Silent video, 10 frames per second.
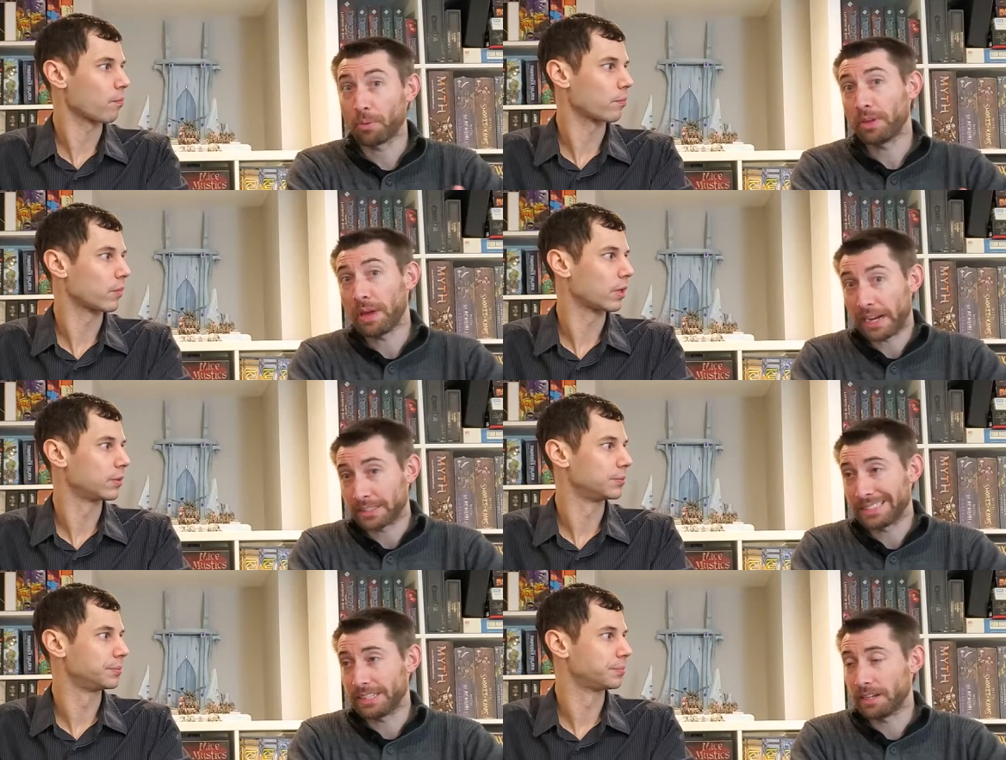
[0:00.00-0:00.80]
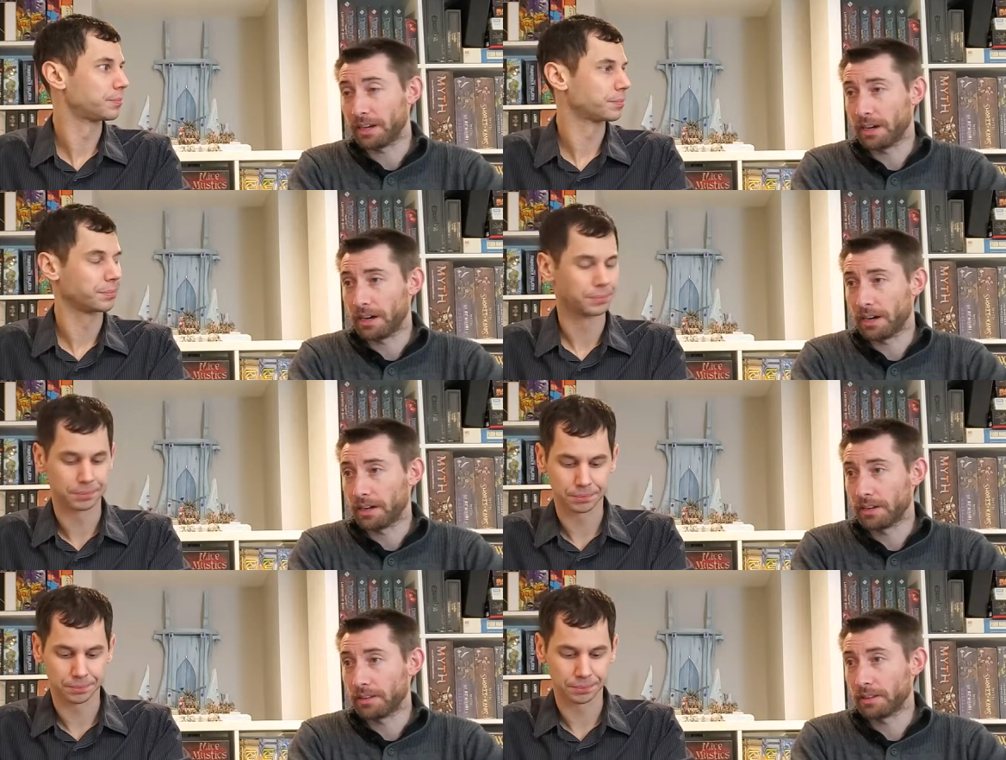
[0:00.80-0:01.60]
Speaker 1: We actually did 2
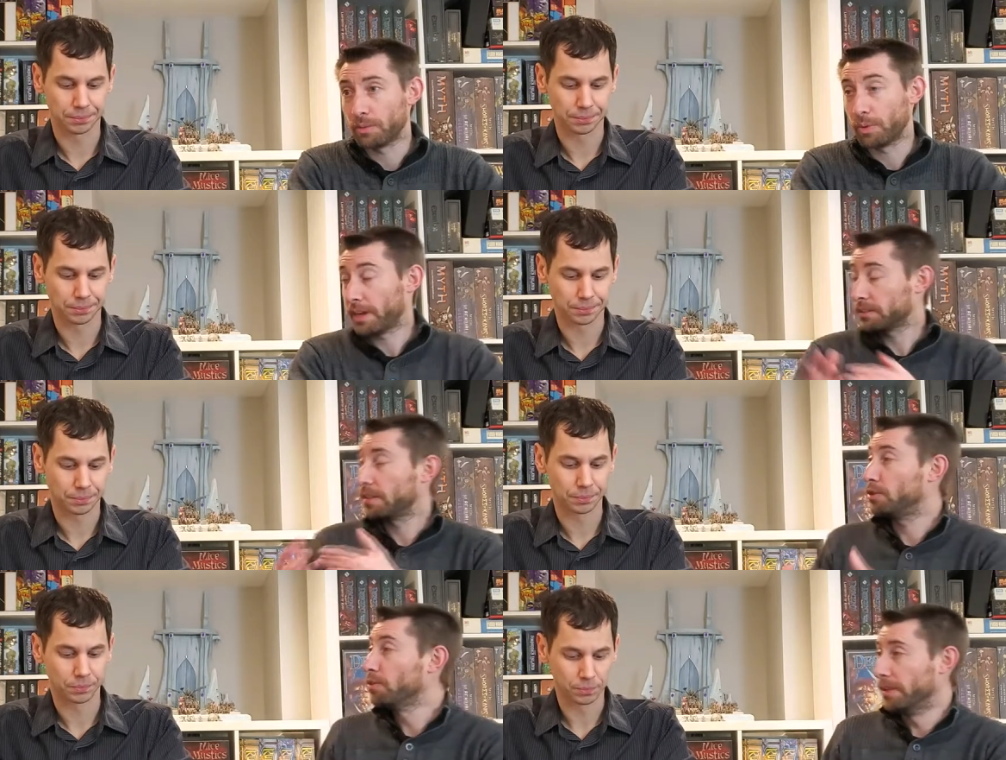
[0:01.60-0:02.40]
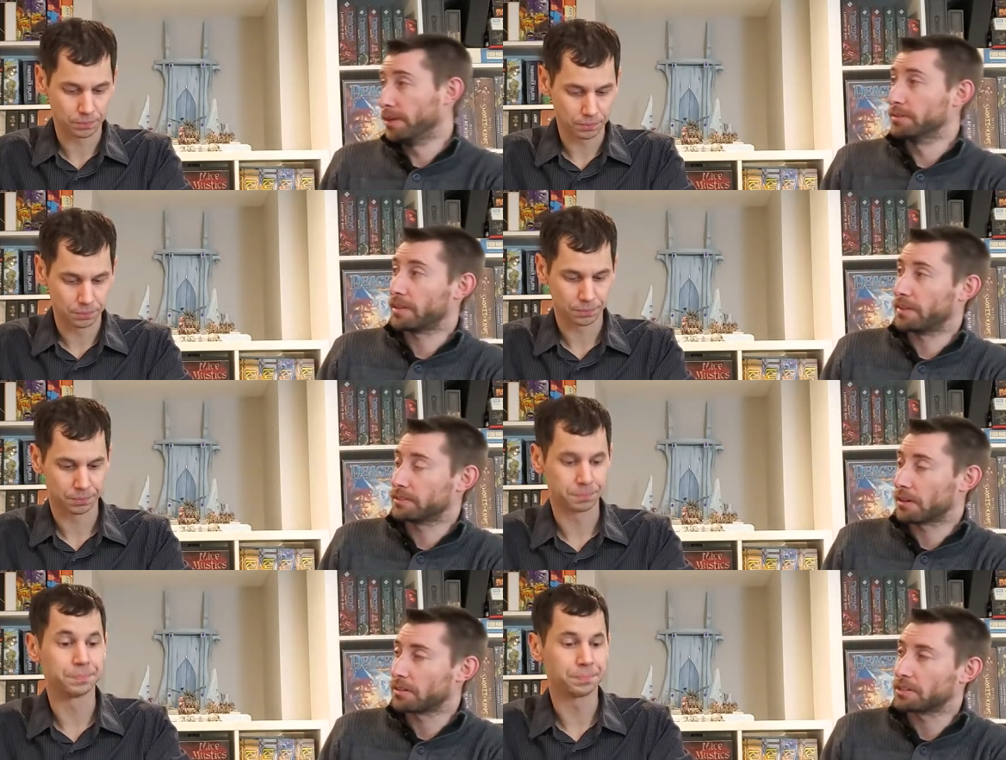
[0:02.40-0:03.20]
videos on
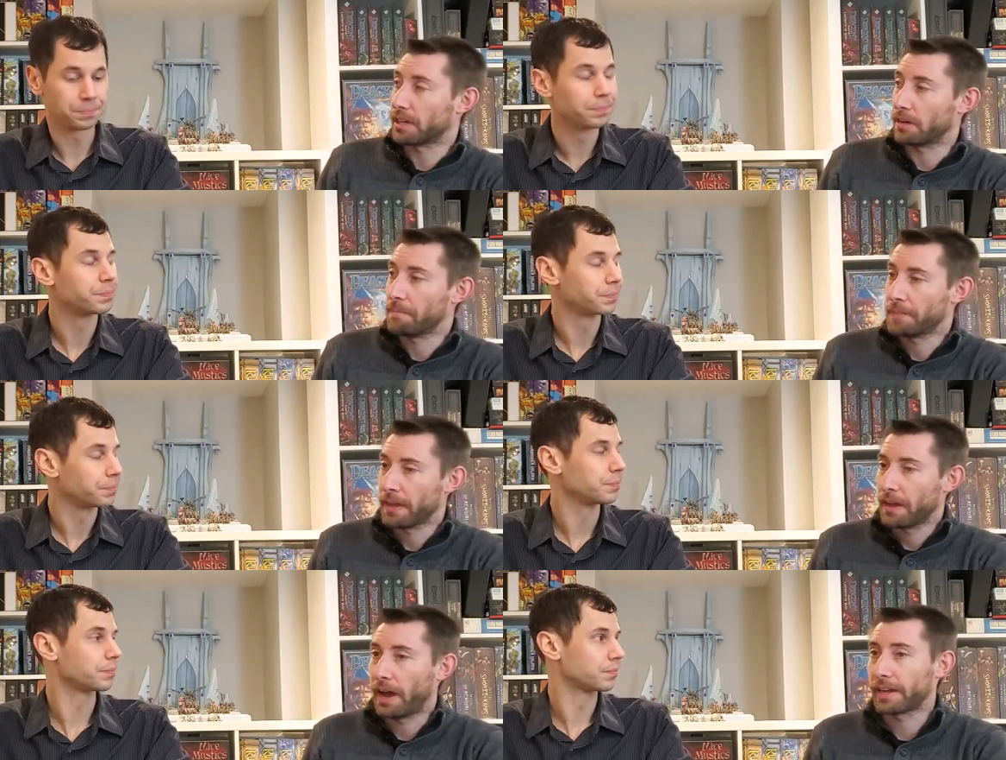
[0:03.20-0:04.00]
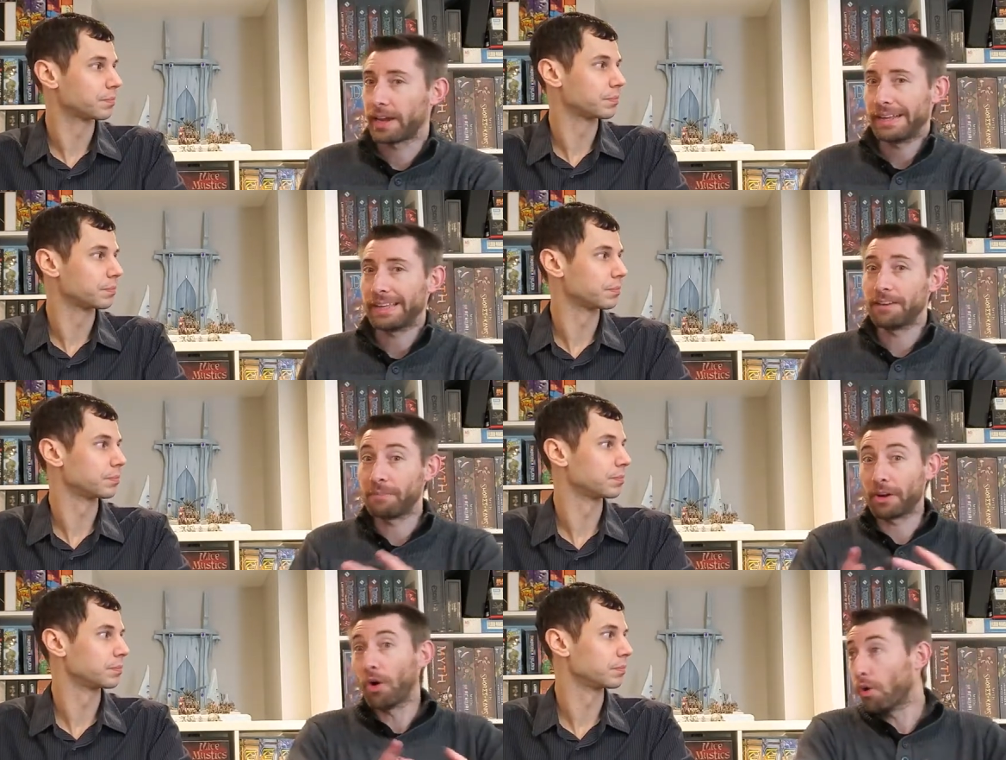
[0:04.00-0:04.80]
this on our channel. I kind of gave
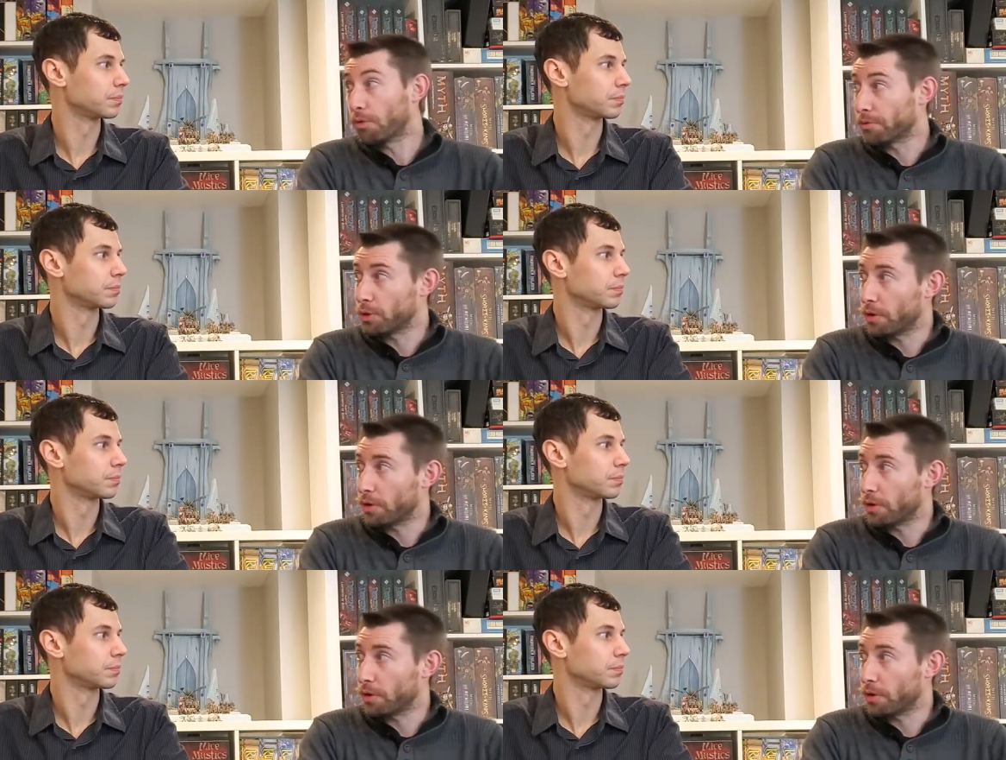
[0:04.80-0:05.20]
my overview